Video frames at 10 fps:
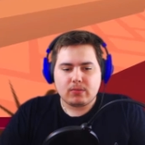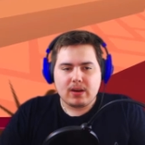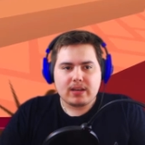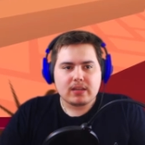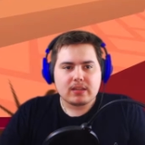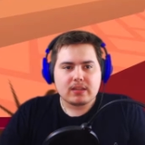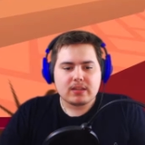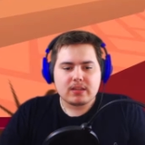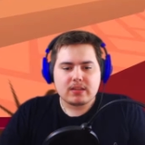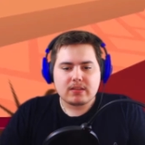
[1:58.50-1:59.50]
What?
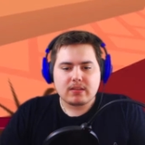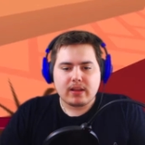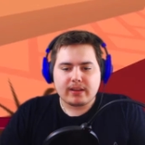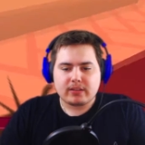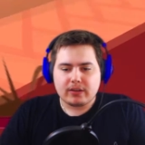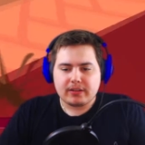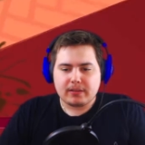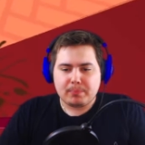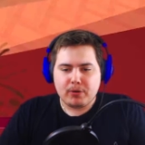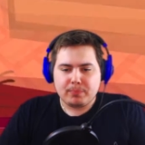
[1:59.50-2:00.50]
I turned
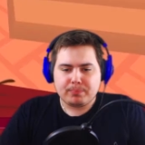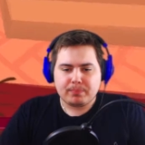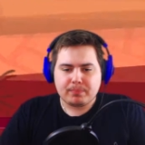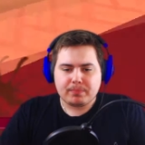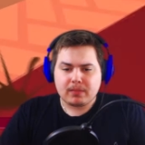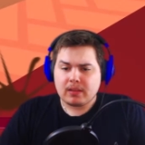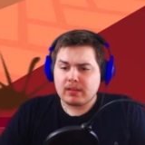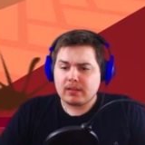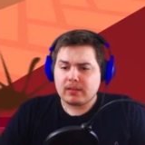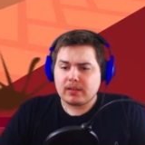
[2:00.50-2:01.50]
into poop.
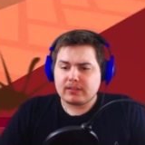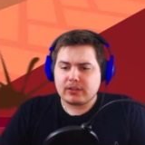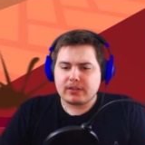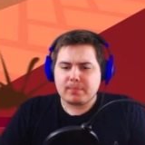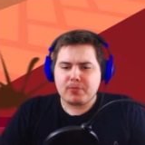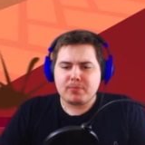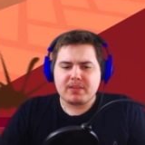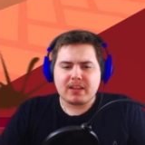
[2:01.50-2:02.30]
I turned into poop